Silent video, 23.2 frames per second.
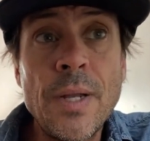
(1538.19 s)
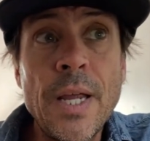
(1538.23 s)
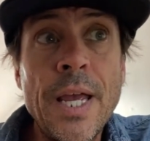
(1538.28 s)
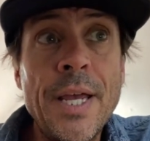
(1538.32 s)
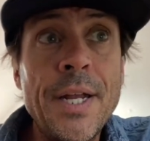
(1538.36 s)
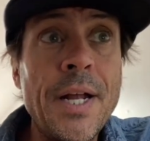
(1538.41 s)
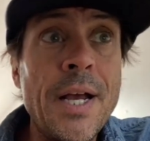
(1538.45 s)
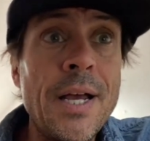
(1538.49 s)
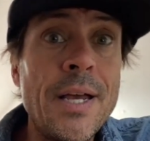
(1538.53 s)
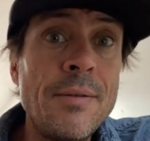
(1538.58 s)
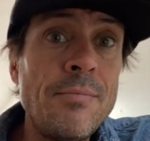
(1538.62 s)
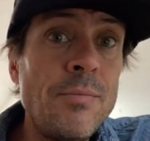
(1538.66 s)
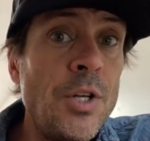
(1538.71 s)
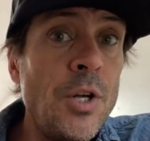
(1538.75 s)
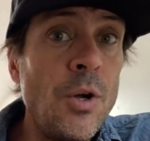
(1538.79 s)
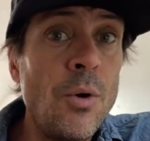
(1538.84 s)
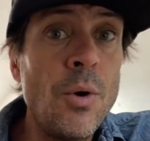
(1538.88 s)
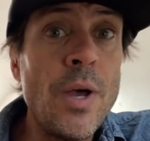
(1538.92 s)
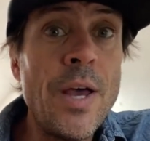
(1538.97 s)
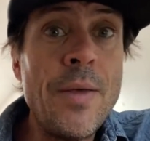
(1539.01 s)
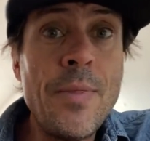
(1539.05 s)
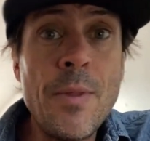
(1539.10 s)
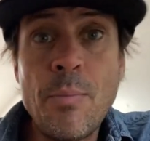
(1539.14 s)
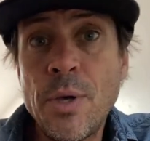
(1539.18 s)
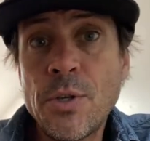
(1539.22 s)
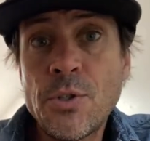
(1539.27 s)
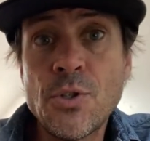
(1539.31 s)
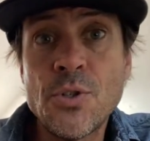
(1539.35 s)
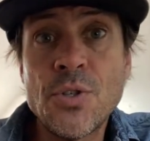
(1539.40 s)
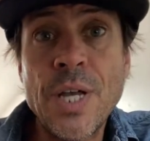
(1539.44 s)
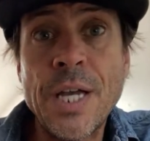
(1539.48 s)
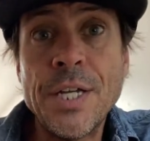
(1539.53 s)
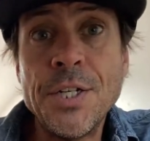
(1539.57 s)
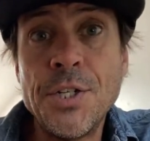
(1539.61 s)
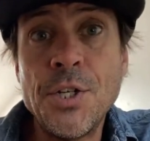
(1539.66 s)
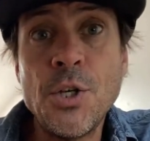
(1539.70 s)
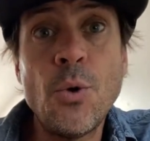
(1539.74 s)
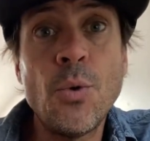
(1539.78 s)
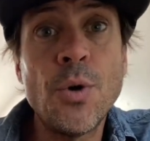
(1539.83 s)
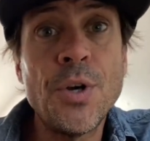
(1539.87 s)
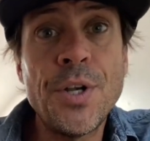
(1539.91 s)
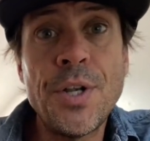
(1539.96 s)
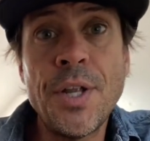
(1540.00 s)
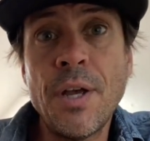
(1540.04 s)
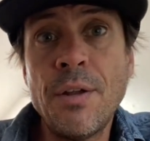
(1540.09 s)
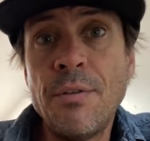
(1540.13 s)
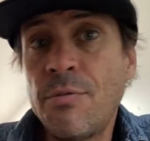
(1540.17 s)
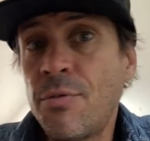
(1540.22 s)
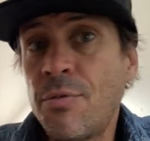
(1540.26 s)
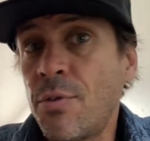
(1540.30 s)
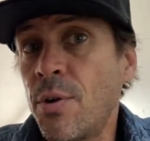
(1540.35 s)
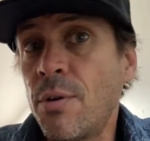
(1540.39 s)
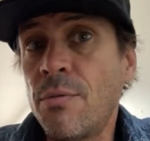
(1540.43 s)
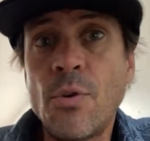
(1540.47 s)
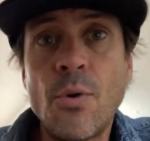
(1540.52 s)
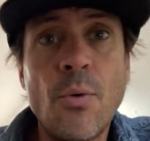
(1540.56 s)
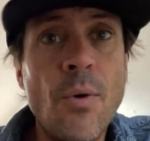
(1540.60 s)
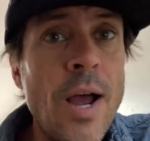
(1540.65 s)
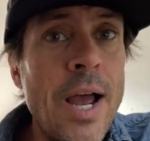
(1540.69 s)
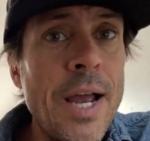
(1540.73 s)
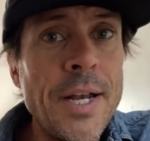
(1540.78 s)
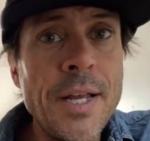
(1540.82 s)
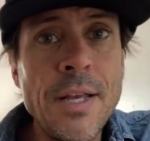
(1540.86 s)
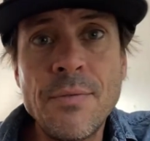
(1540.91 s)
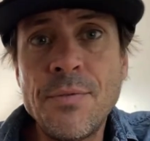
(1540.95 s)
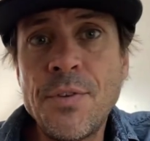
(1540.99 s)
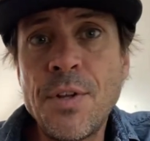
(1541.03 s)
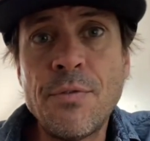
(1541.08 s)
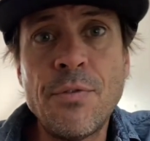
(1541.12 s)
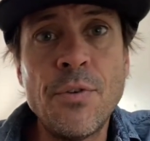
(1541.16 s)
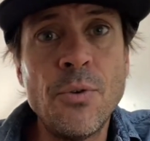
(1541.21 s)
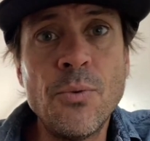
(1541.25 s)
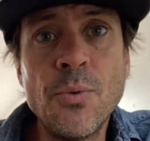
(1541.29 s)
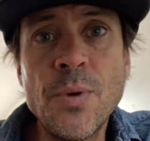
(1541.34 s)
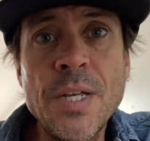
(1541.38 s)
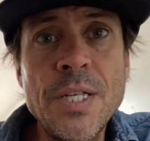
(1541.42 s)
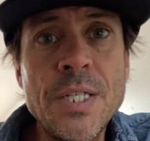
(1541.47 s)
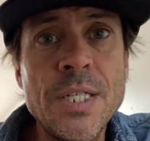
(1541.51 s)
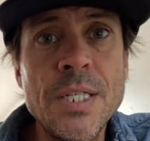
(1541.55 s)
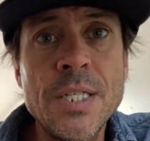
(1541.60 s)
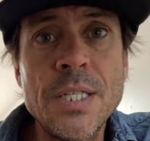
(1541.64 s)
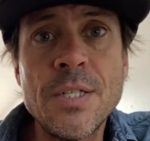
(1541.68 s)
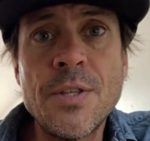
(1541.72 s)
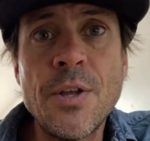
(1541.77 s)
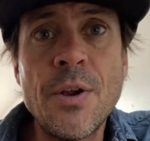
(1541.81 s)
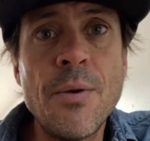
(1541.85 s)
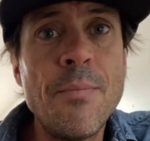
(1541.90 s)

and I, you know, and the pictures I do are done for a variety of different reasons,